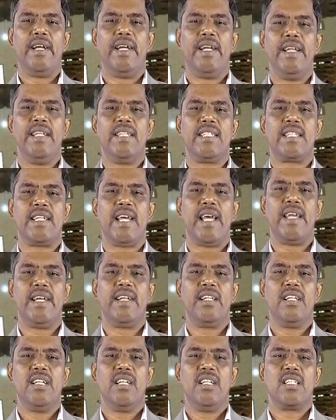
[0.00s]

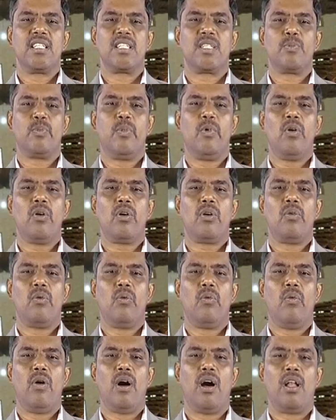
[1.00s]
destained spore
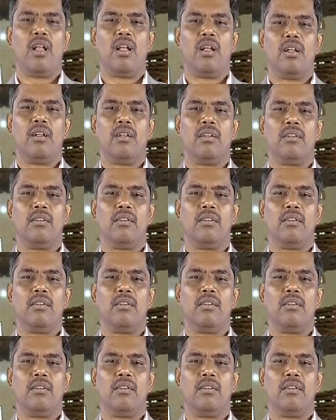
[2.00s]
wall